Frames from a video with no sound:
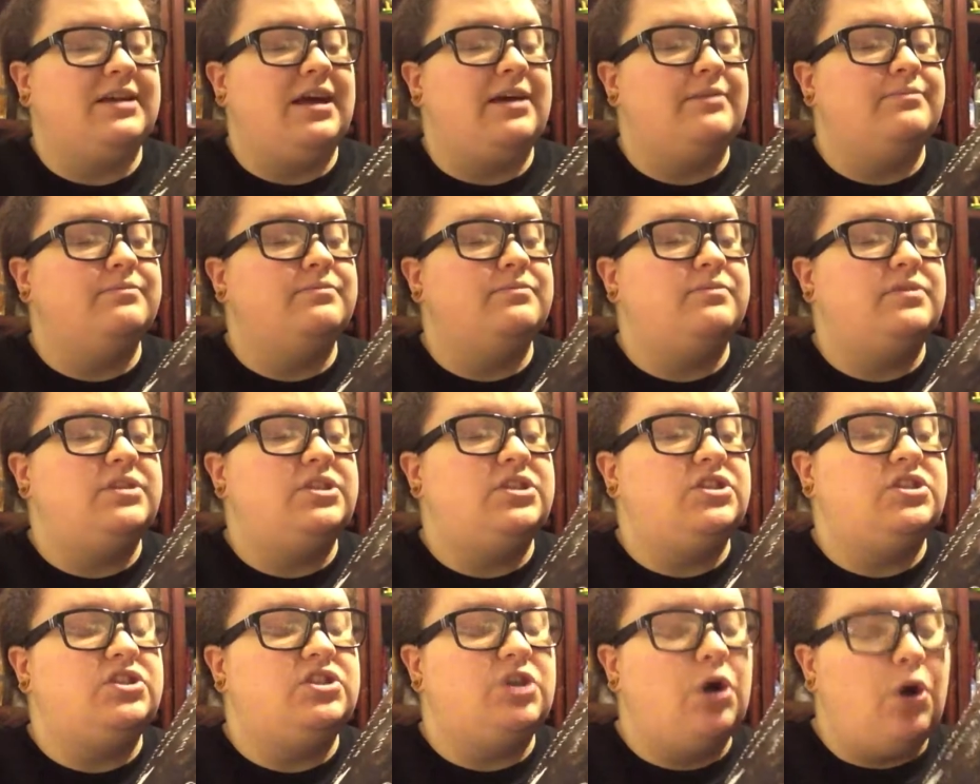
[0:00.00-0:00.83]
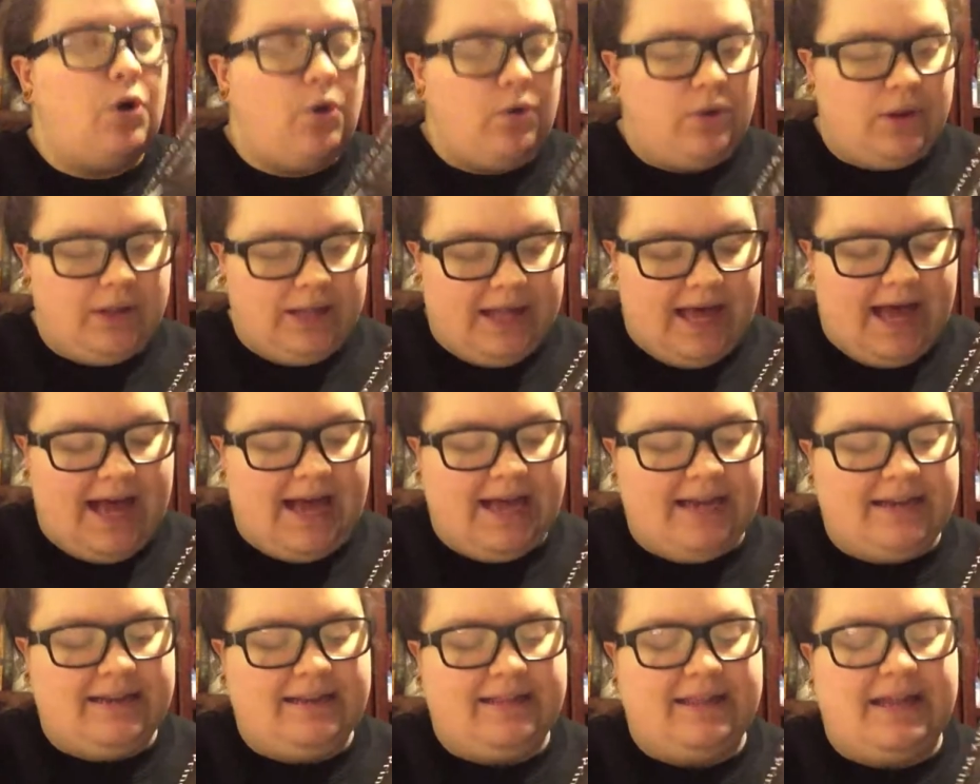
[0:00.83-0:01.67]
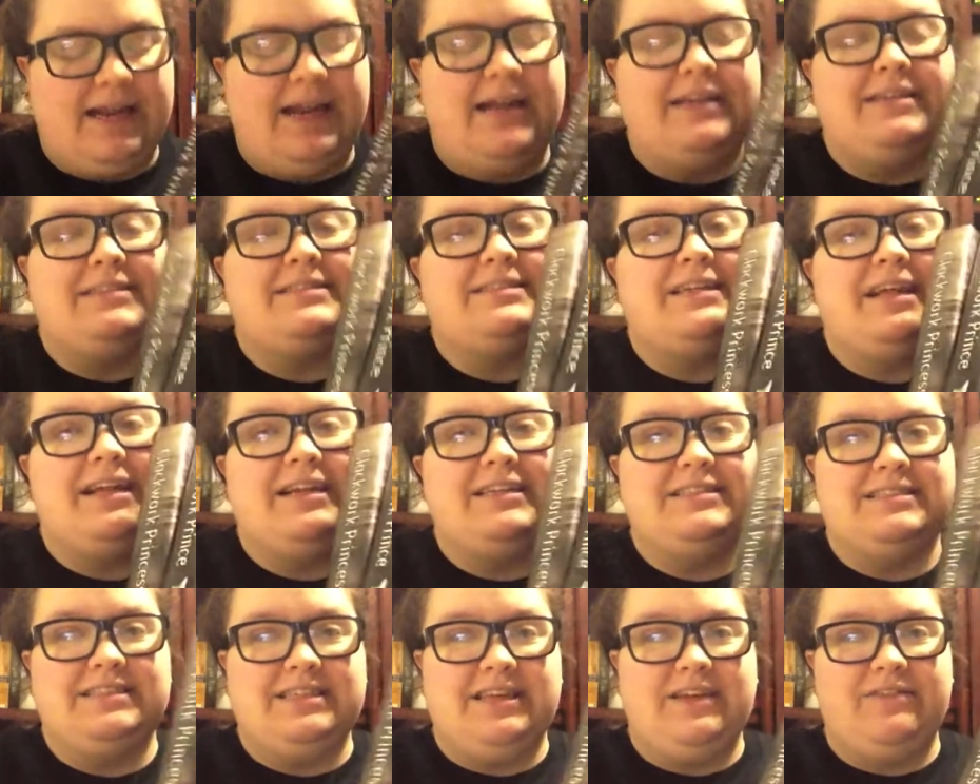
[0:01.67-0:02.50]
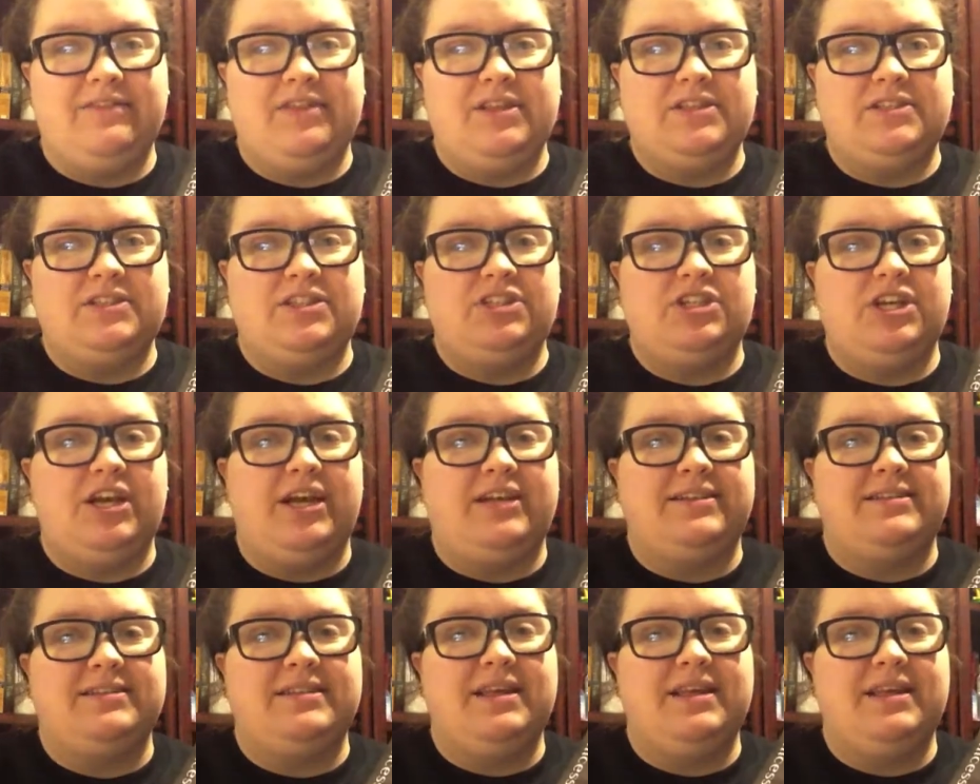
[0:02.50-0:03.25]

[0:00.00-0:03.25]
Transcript: I'm so glad that I decided to give these a chance.